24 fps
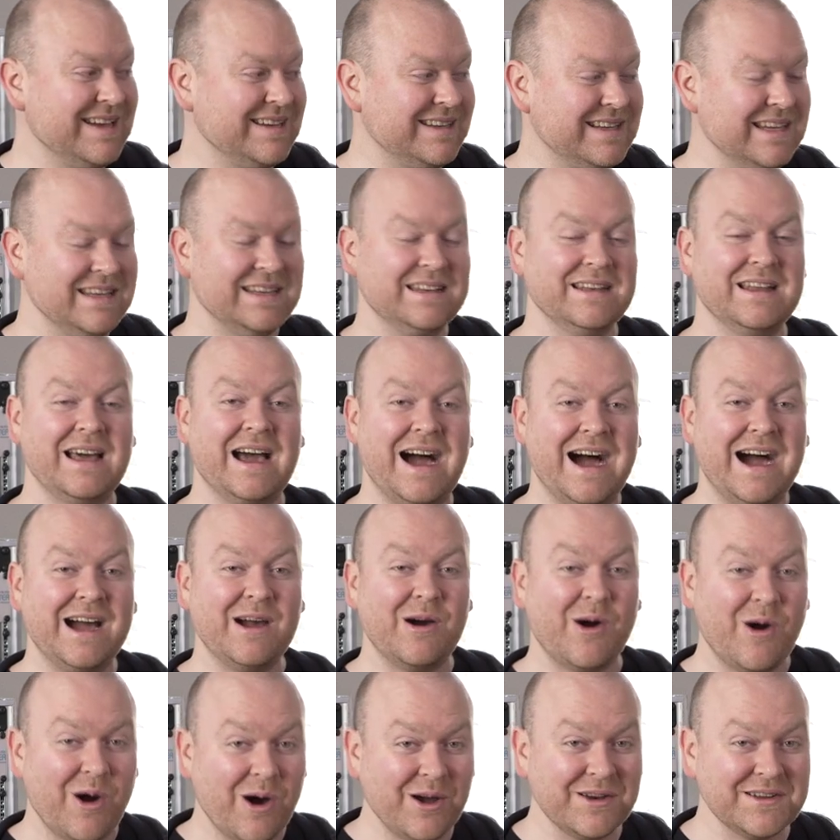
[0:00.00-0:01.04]
then
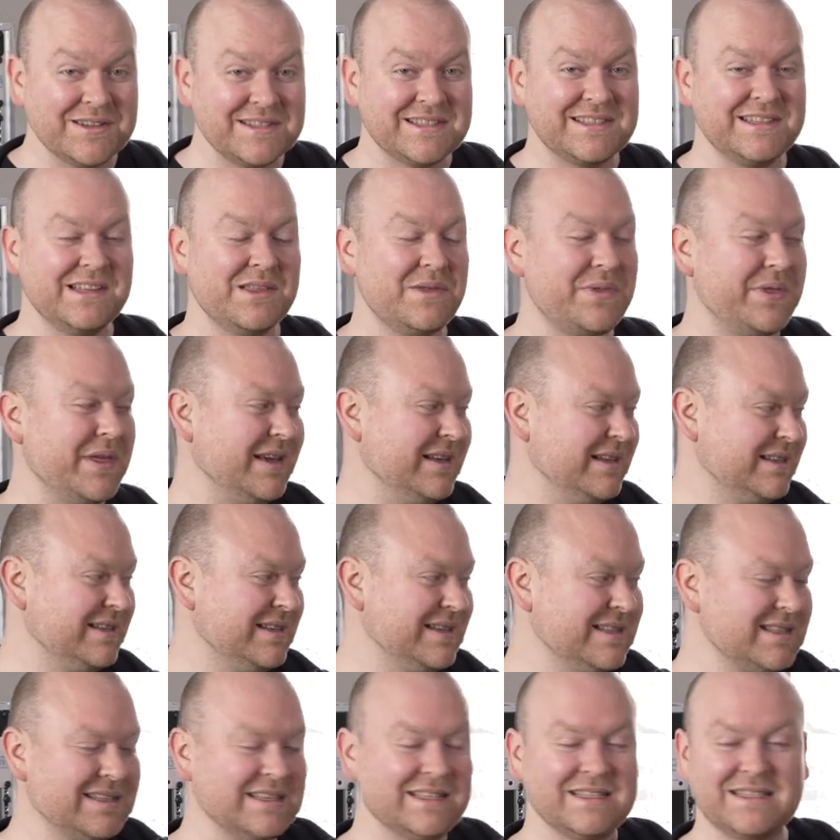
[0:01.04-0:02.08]
I honestly think
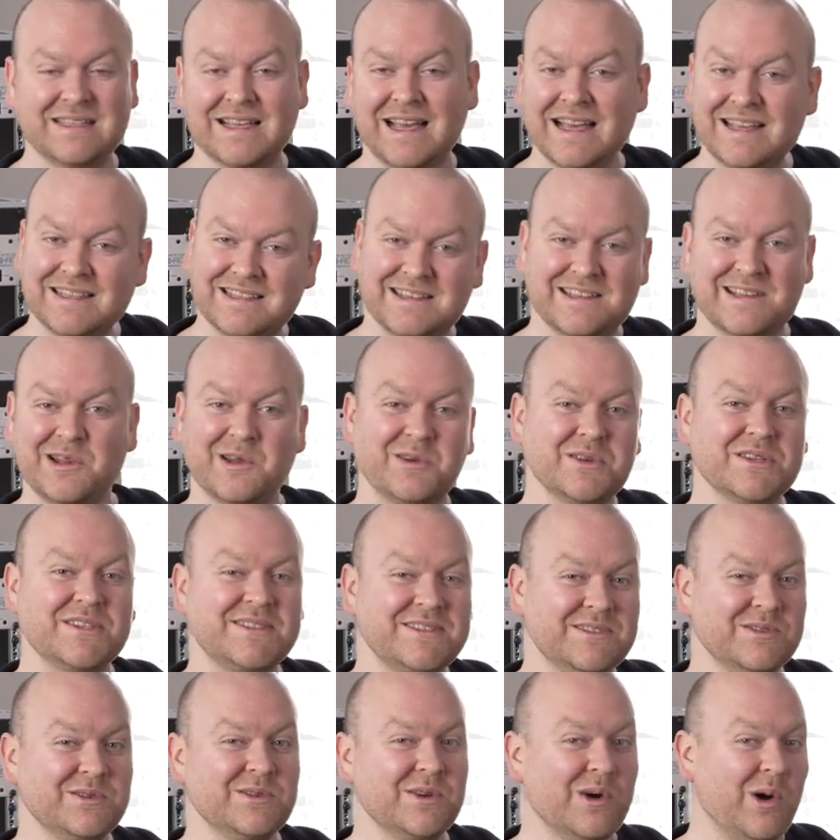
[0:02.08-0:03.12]
this is as close
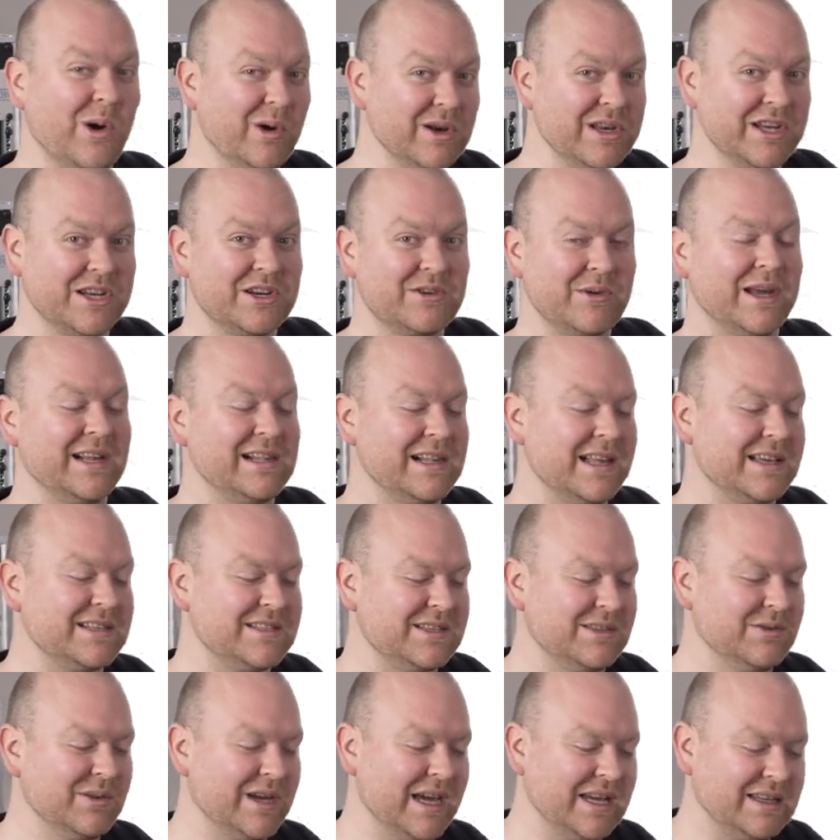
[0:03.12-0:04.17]
to the Holy Grail
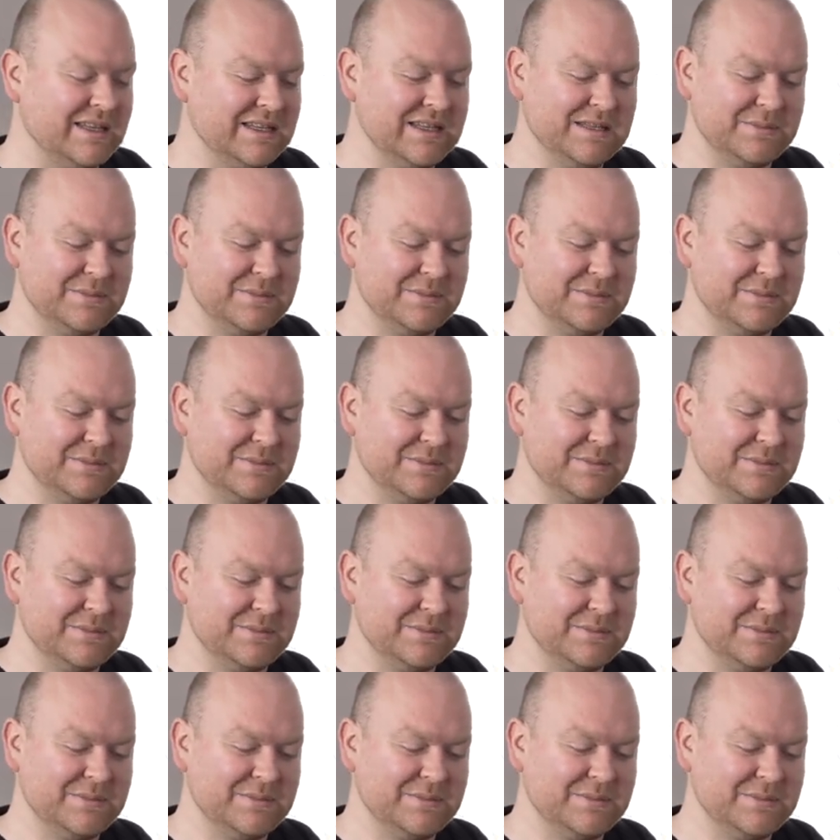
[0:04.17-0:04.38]
as you get.